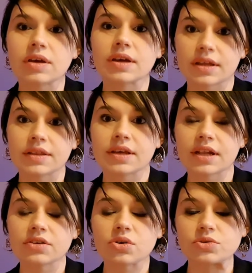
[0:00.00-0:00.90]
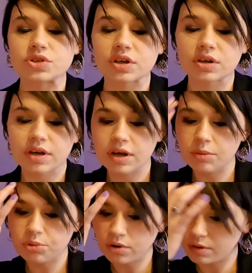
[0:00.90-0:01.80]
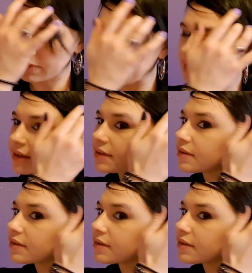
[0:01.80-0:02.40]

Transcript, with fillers: uh, the health coaching uh, program client.